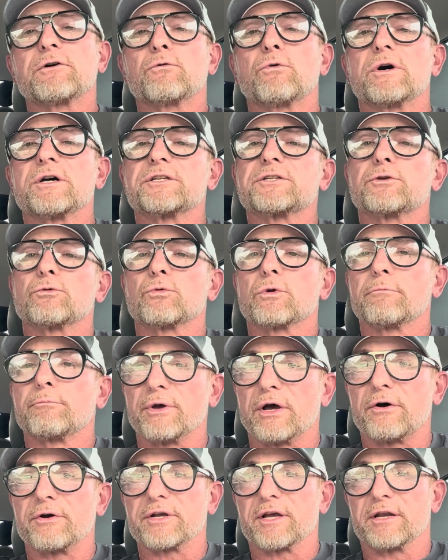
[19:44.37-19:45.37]
was the
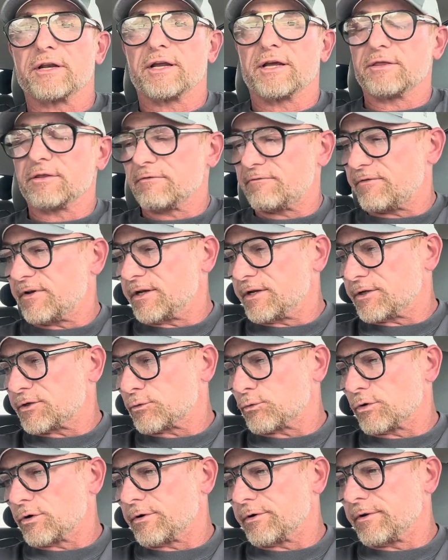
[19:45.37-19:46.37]
rebellion in the fitness
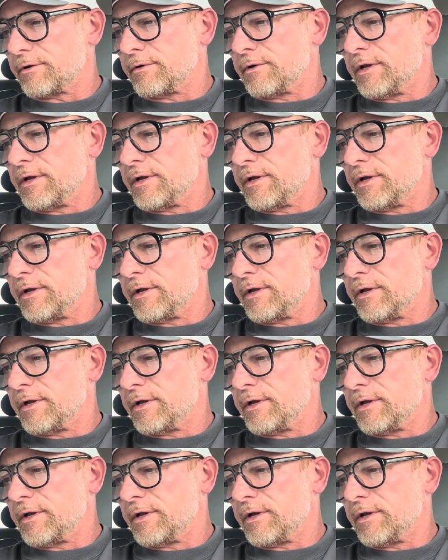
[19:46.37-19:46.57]
world.